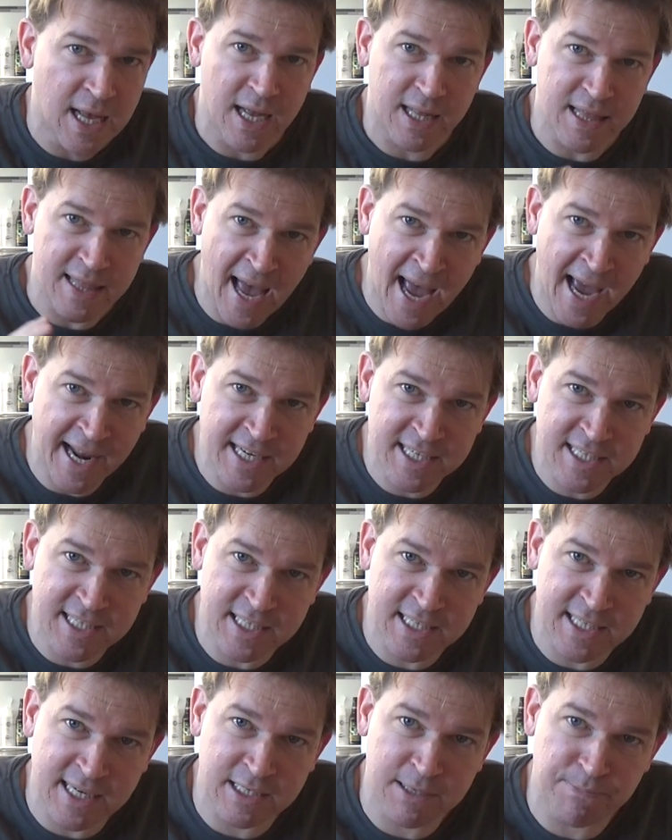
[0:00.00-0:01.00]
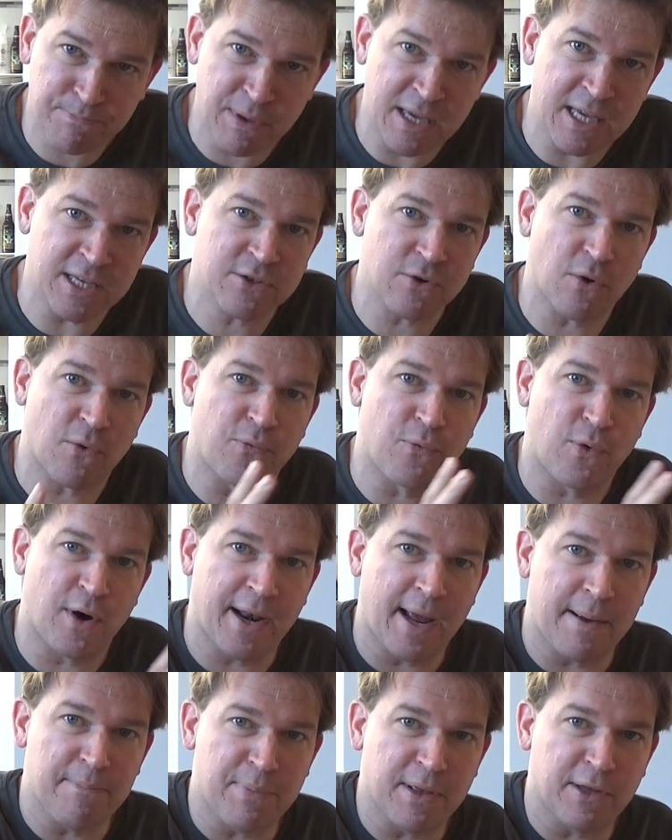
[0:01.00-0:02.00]
That is the centerpiece of what
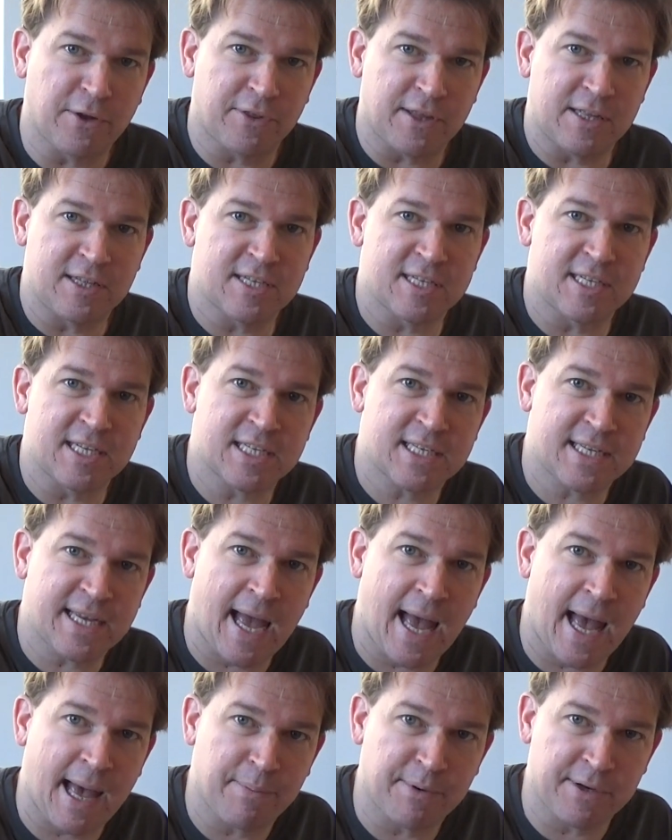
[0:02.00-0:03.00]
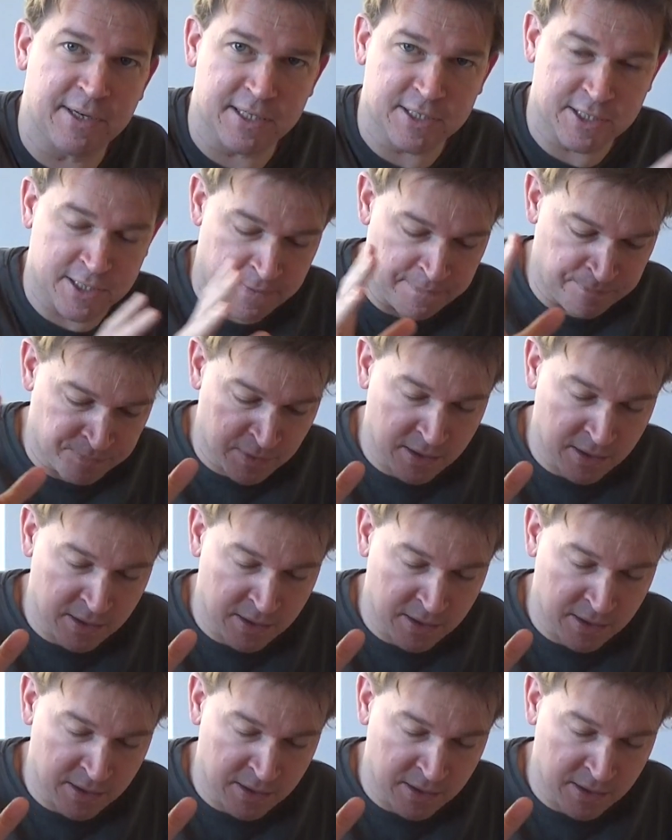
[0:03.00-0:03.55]
I built into this cabinet.